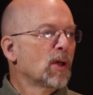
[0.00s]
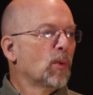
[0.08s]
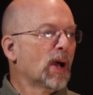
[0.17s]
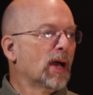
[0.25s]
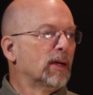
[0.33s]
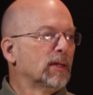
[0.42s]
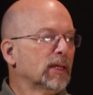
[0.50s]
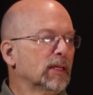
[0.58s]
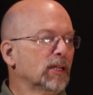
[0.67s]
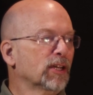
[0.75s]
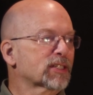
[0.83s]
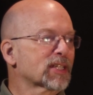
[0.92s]
Well, it
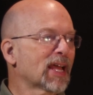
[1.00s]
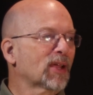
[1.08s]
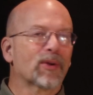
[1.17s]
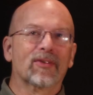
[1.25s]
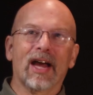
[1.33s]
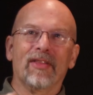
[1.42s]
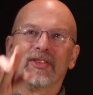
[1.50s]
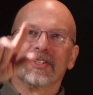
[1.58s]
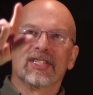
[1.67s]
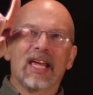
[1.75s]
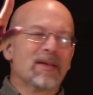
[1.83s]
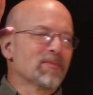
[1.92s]
looks like we've got the
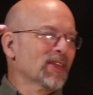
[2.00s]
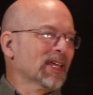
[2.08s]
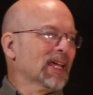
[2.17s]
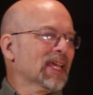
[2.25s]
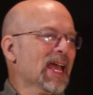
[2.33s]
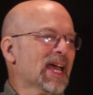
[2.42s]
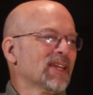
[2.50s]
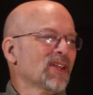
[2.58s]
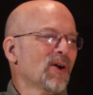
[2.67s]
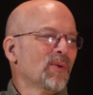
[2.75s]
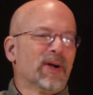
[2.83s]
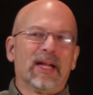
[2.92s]
same thing again,
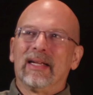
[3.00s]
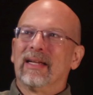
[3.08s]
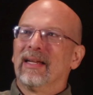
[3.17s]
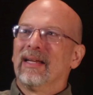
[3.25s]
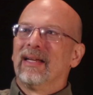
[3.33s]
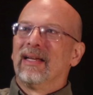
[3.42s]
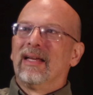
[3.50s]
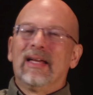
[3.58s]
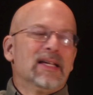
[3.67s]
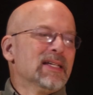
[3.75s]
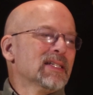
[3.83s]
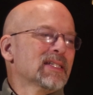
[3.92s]
don't we?
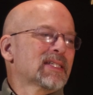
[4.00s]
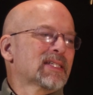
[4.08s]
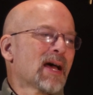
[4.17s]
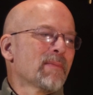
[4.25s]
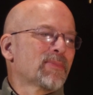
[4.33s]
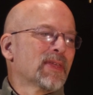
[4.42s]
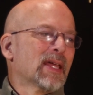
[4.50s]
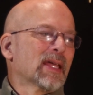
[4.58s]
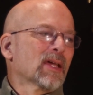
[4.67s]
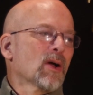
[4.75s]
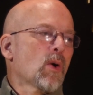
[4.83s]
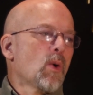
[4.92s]

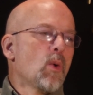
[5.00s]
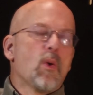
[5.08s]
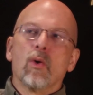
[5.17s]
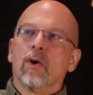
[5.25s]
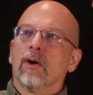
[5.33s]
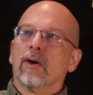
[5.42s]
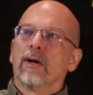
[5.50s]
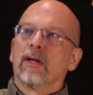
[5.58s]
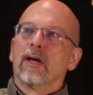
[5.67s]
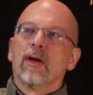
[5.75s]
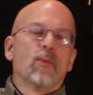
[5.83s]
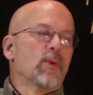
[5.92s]
Something ORed
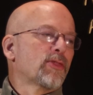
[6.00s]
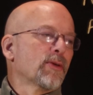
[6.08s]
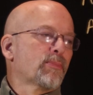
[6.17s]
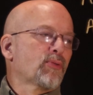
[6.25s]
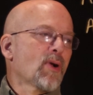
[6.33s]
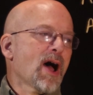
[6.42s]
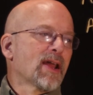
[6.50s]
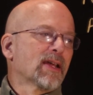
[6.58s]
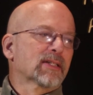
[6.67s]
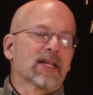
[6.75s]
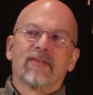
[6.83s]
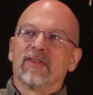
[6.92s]
with the
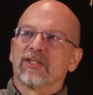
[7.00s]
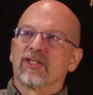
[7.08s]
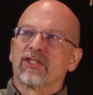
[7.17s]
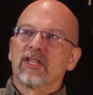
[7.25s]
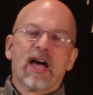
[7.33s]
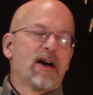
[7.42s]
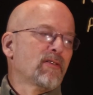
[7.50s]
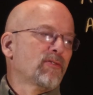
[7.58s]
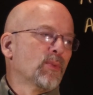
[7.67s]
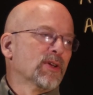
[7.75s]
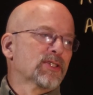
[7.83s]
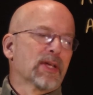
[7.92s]
product of
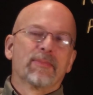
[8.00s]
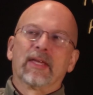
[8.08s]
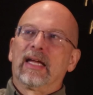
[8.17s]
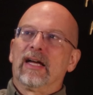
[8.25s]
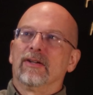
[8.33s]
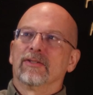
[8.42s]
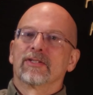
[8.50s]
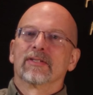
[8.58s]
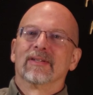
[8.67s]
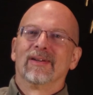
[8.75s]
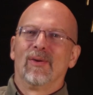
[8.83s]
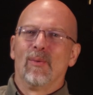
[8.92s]
itself with something else.
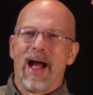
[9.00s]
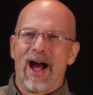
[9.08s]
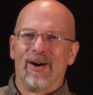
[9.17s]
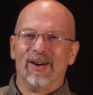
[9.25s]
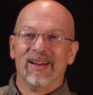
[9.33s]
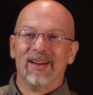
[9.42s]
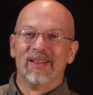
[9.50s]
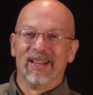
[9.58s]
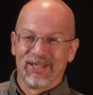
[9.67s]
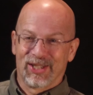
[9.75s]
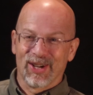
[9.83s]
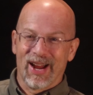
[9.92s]
Wow,
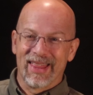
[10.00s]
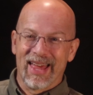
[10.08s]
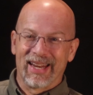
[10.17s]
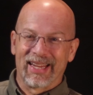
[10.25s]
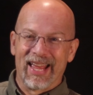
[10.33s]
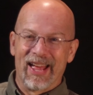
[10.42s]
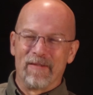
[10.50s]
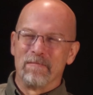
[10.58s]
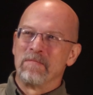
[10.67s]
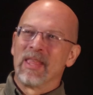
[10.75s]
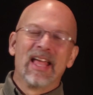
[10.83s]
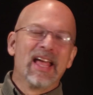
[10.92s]
let's try that again.